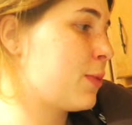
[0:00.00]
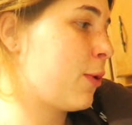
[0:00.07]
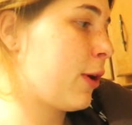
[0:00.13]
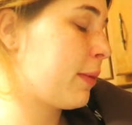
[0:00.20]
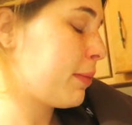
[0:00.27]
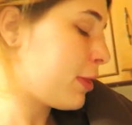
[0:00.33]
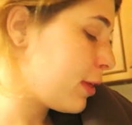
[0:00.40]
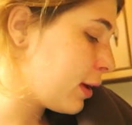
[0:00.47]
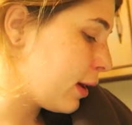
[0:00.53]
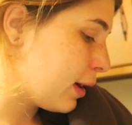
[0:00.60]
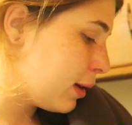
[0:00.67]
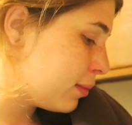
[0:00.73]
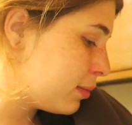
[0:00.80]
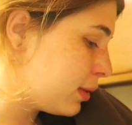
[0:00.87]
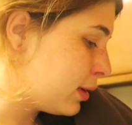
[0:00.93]
warmth
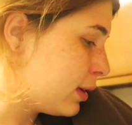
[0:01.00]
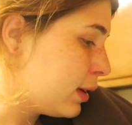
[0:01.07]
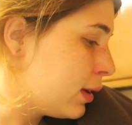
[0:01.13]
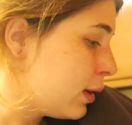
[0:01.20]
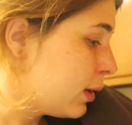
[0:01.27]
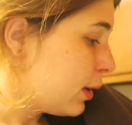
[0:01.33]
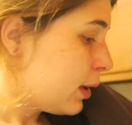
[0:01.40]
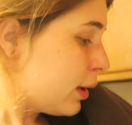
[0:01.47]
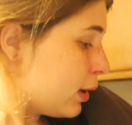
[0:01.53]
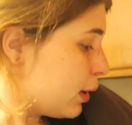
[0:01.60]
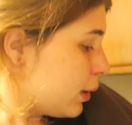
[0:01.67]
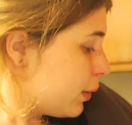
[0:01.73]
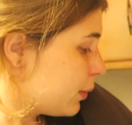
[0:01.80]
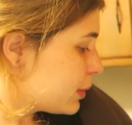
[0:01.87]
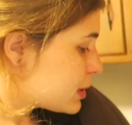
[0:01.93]

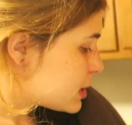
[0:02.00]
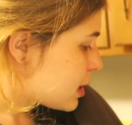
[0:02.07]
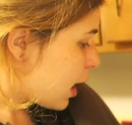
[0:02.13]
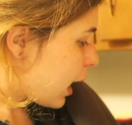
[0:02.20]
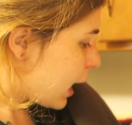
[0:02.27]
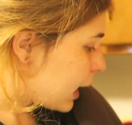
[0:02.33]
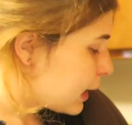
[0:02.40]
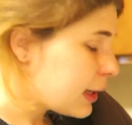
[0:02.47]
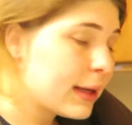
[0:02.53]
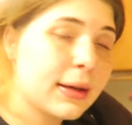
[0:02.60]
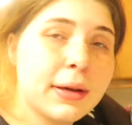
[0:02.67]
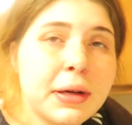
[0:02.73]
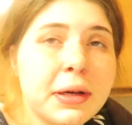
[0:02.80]
was not